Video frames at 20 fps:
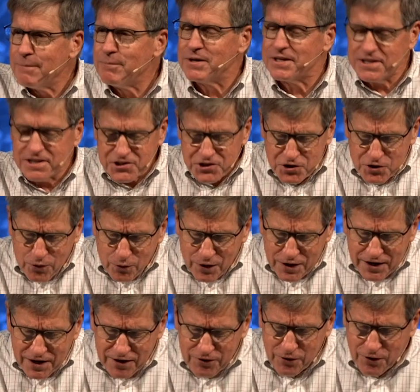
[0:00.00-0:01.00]
But did you know
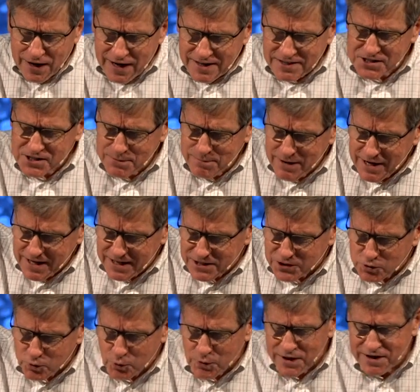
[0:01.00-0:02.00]
another
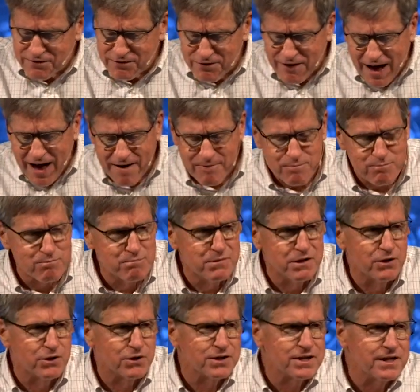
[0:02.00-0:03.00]
estimated 25
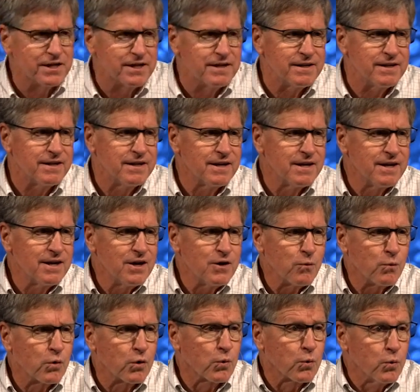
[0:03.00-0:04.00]
million
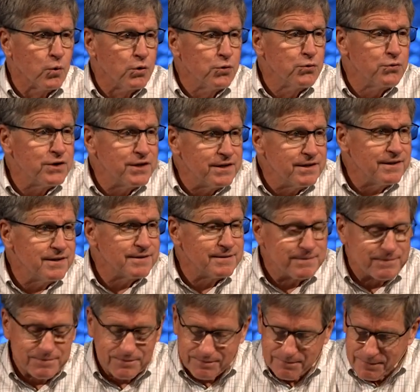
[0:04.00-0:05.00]
were wounded?
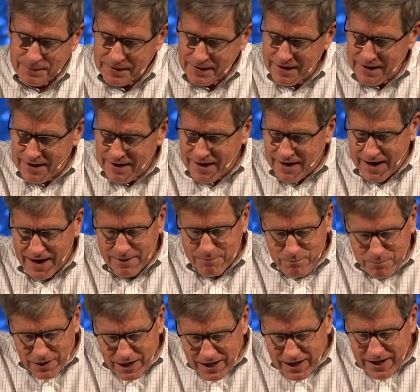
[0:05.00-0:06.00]

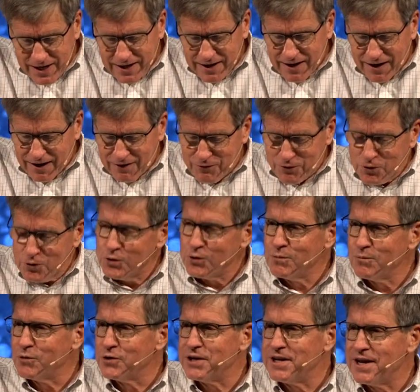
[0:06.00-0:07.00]
And many of
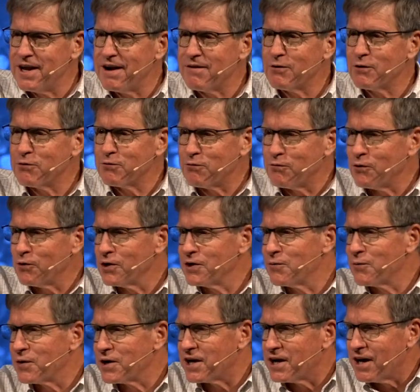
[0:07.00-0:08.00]
whom would never fully
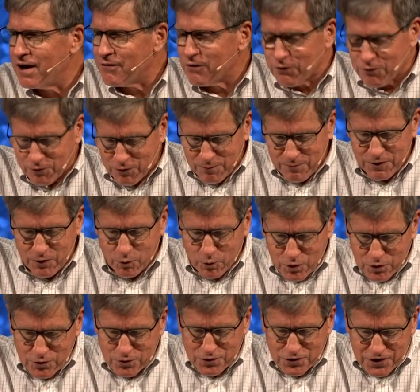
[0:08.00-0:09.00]
recover from the
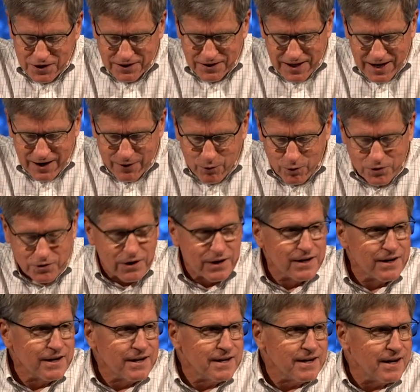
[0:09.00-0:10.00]
wounds that they were
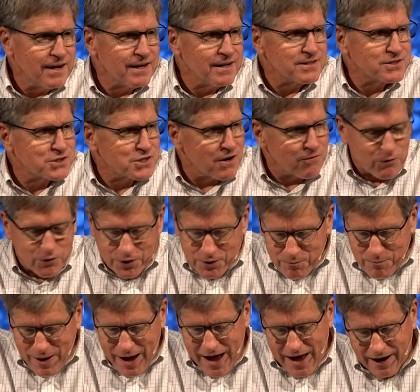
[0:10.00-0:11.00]
uh, suffered
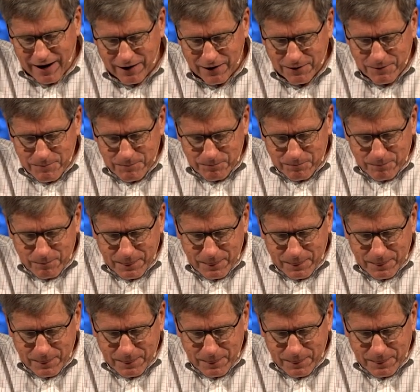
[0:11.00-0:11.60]
in battle.